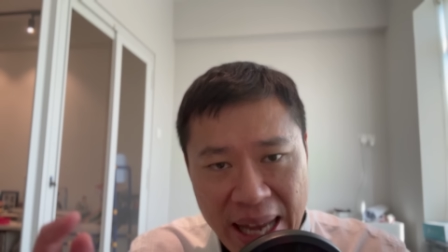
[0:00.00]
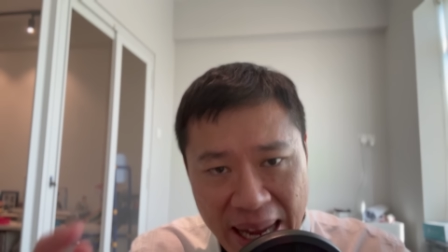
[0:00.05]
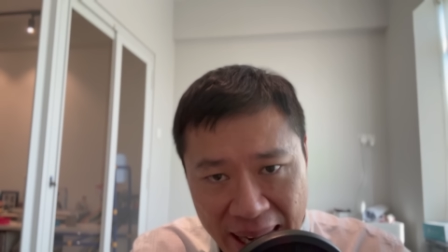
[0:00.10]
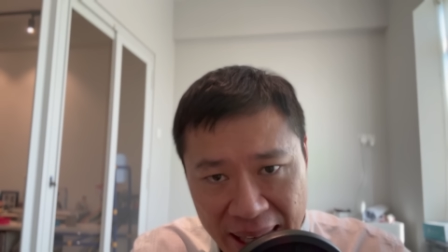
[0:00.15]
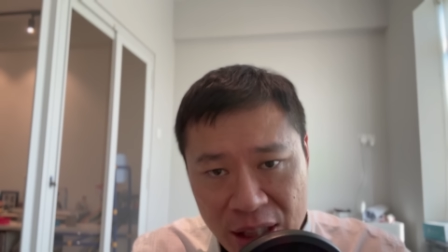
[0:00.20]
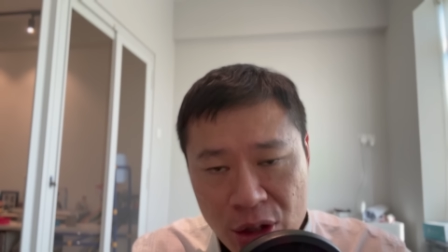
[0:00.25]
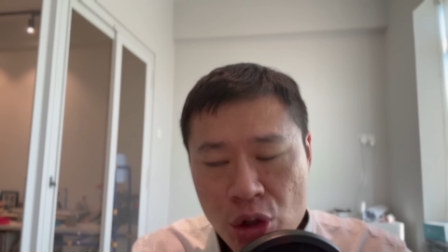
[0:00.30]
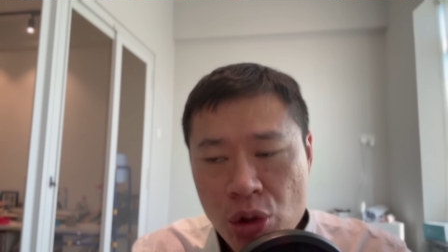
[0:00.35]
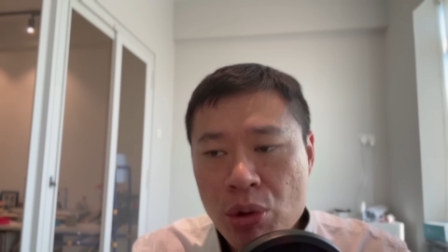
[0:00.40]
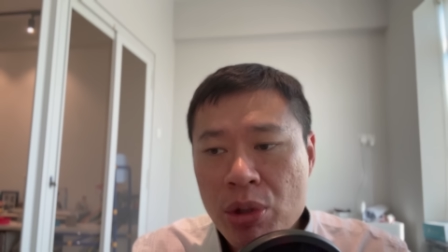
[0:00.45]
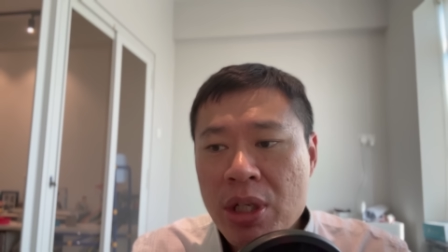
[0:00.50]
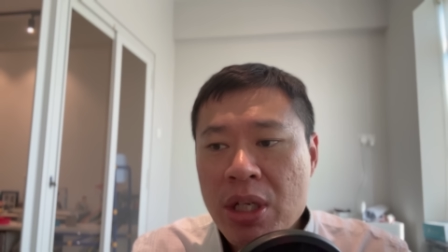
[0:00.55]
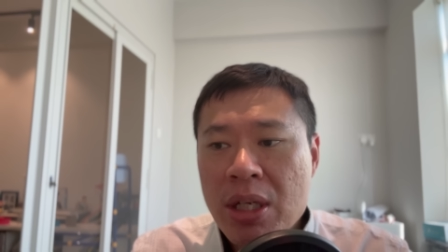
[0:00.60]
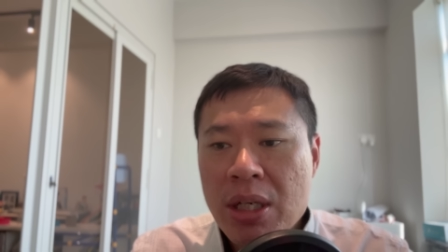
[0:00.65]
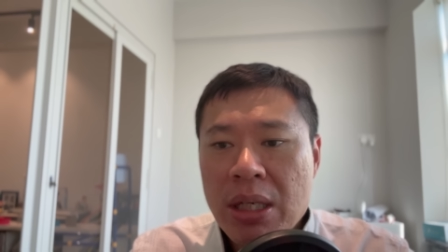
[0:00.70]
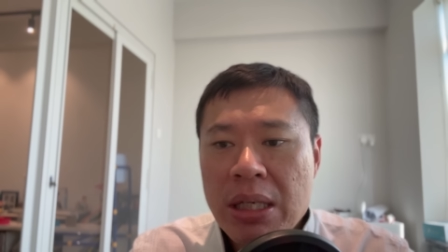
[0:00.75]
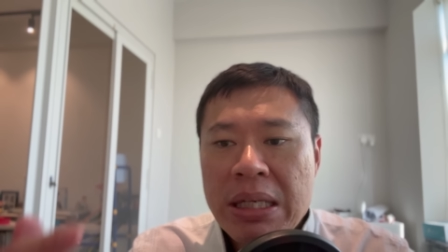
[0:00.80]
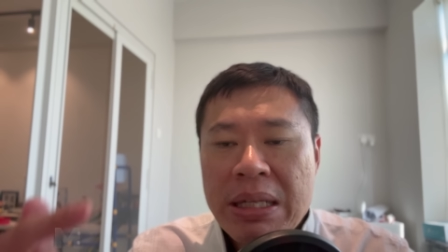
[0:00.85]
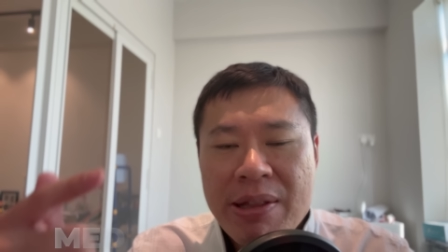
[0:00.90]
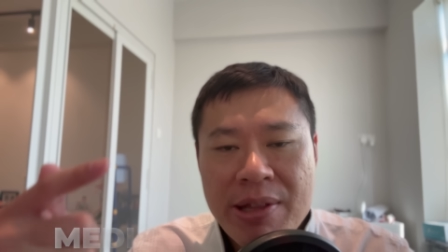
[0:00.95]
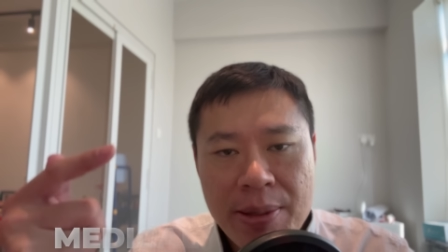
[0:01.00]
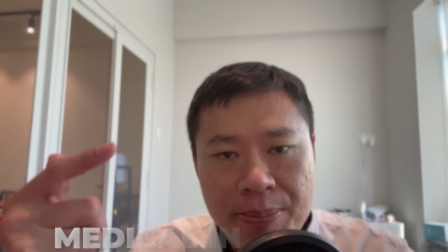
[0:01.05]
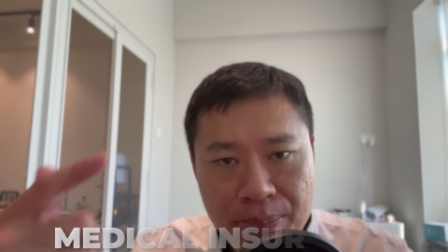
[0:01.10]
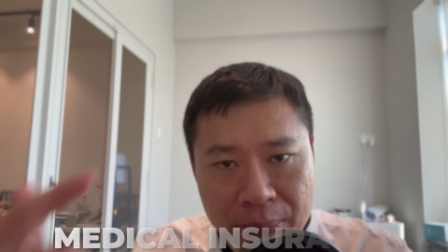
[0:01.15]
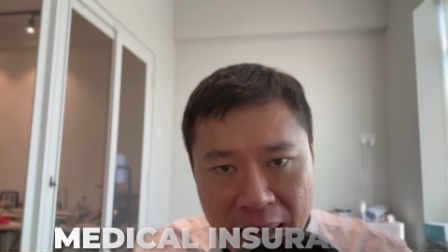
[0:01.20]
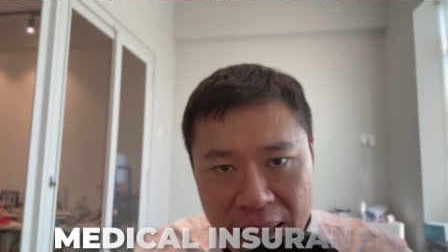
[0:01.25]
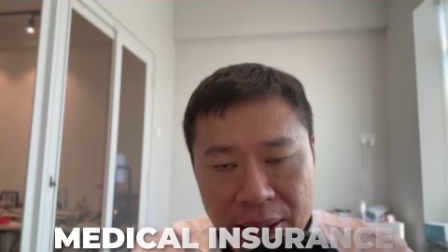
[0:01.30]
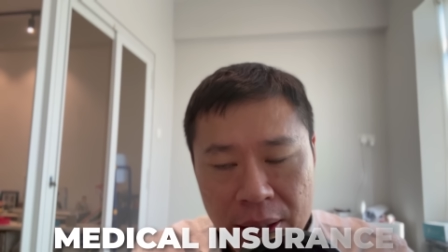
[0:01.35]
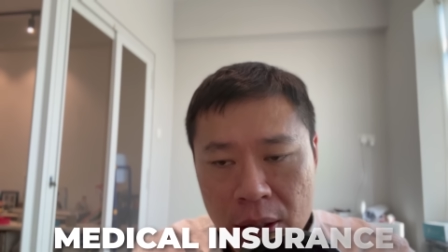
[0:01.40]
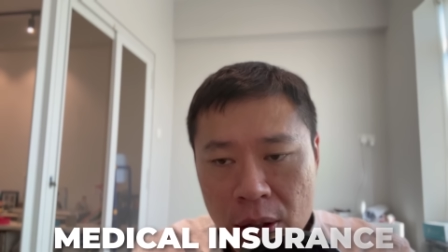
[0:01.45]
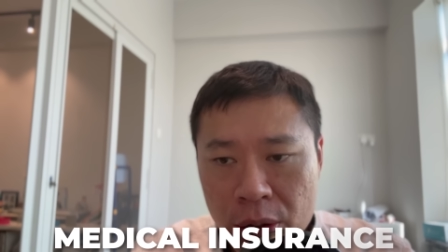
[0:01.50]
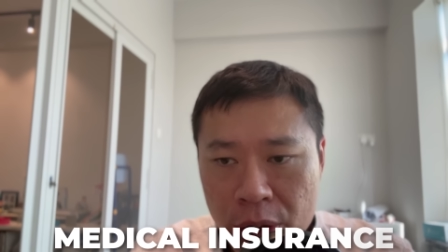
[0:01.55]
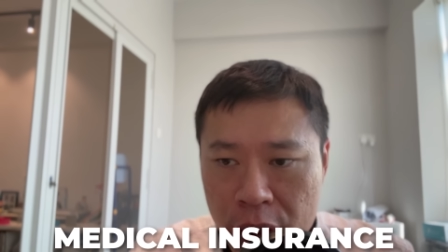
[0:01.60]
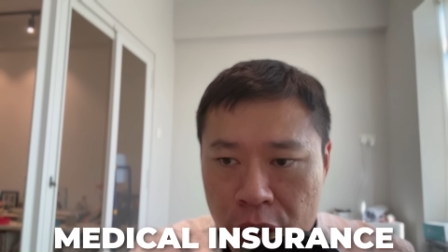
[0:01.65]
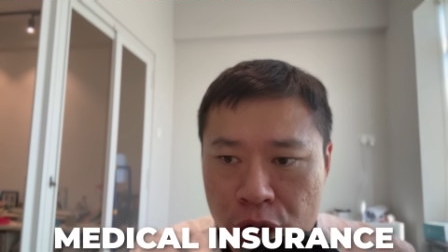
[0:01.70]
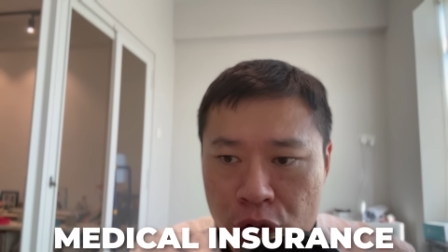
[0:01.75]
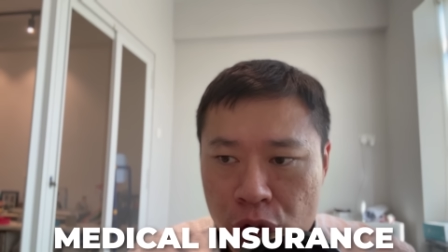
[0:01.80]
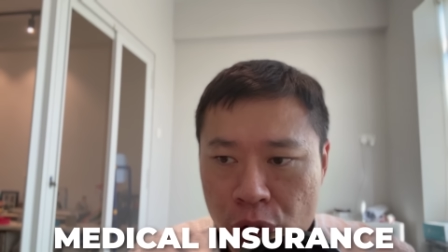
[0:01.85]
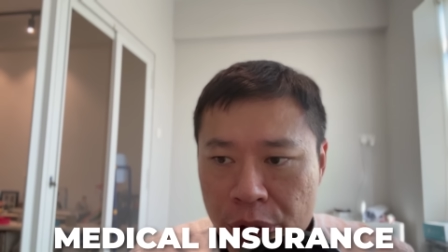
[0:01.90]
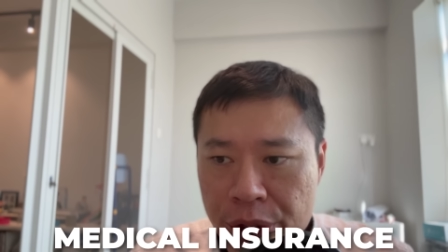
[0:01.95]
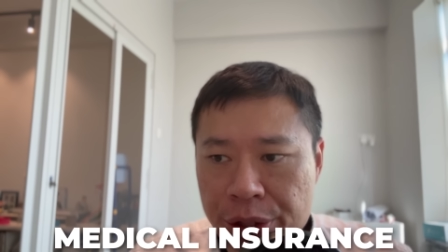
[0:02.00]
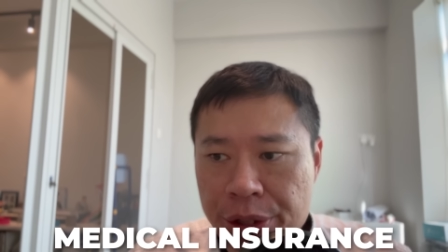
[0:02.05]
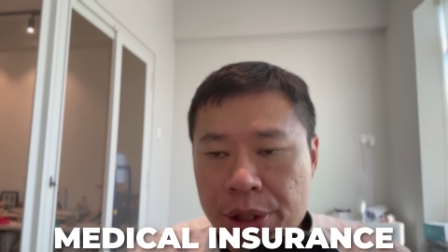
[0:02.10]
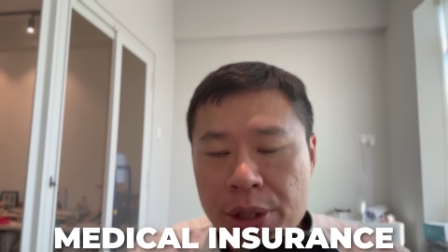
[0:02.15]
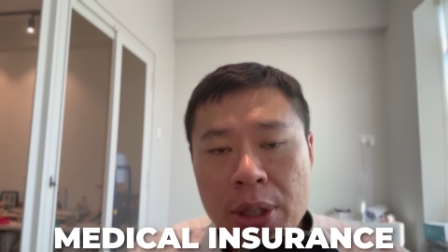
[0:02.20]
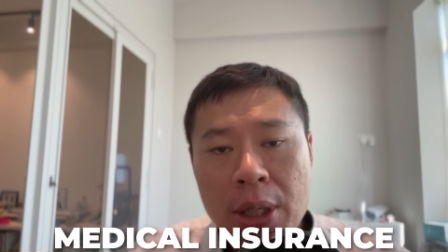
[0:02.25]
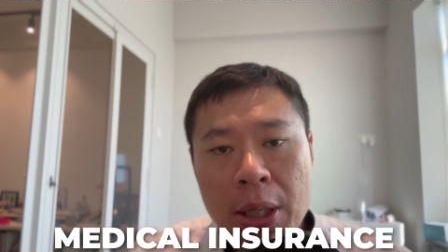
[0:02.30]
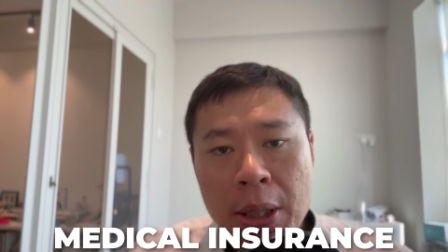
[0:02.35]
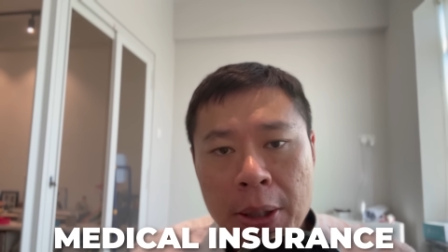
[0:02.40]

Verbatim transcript: actually in the medical insurance.